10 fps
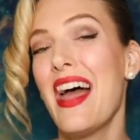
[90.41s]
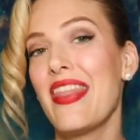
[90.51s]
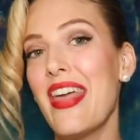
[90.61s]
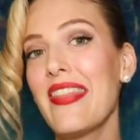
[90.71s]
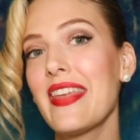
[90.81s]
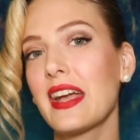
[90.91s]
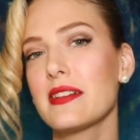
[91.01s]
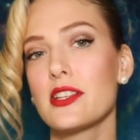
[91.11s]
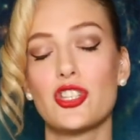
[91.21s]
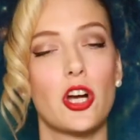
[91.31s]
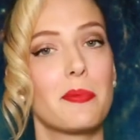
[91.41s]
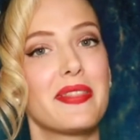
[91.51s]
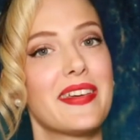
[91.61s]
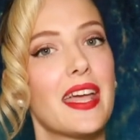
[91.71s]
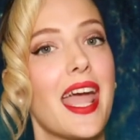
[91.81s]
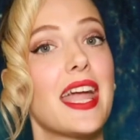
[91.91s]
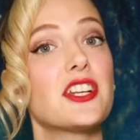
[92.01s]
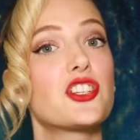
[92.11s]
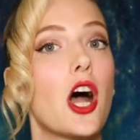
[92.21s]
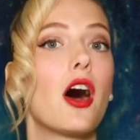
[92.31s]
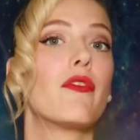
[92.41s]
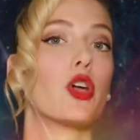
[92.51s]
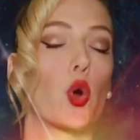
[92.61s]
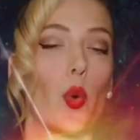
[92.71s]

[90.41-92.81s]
then they can determine the age of the